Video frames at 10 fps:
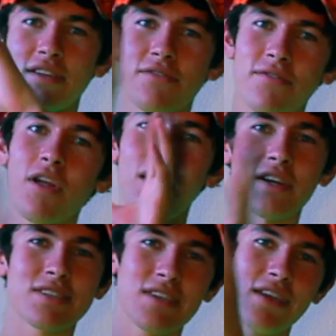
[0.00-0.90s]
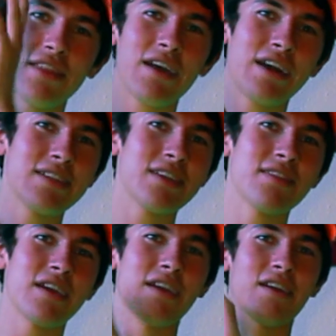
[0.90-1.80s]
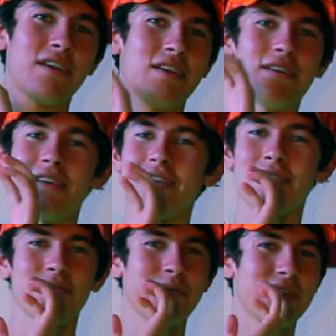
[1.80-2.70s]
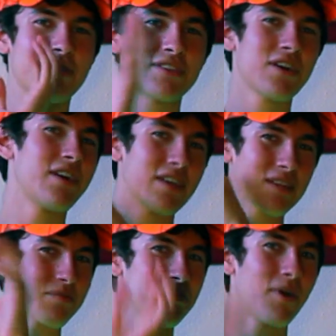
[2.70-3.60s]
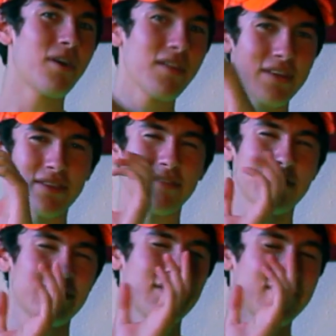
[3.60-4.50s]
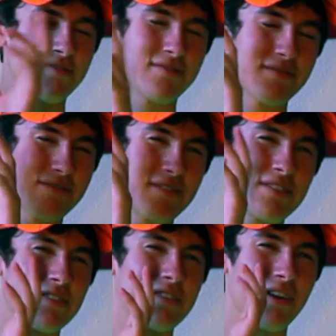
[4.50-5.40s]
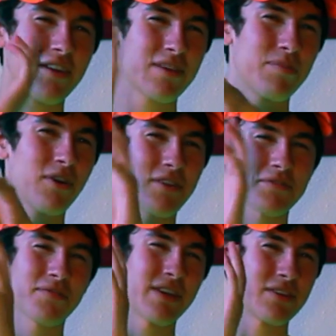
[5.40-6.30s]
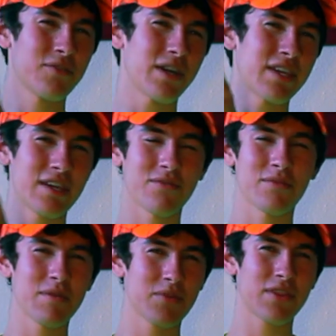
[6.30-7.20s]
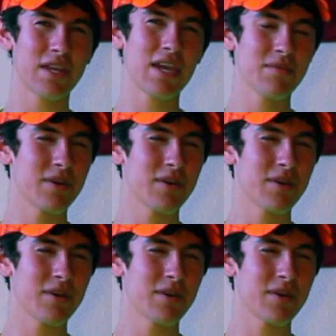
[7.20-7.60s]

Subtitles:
of vlogs that I did there with Sean and Paul and, sorry, Paul's friend who I can't remember the name